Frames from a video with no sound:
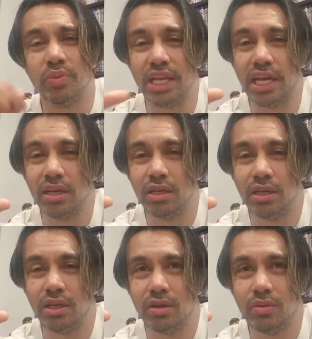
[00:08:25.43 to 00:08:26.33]
But then,
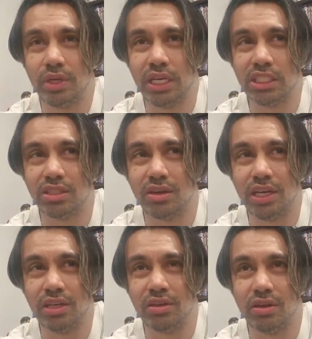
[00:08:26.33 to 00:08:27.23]
when they
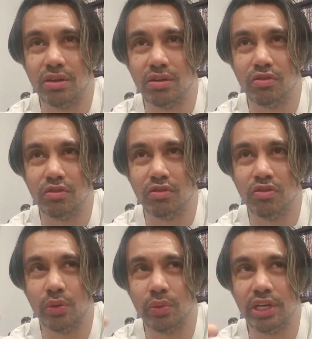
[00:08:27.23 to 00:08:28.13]
started
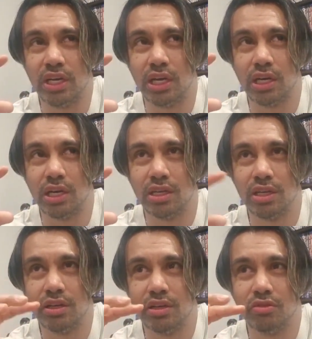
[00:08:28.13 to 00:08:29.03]
following her
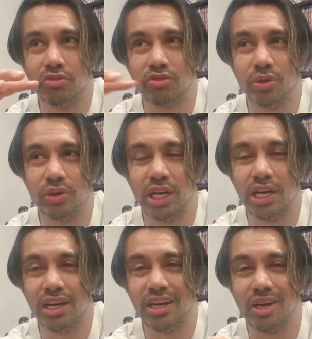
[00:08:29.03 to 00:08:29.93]
through
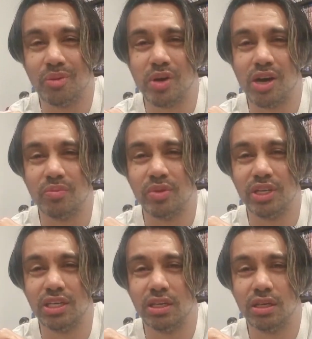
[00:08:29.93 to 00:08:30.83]
her apartment,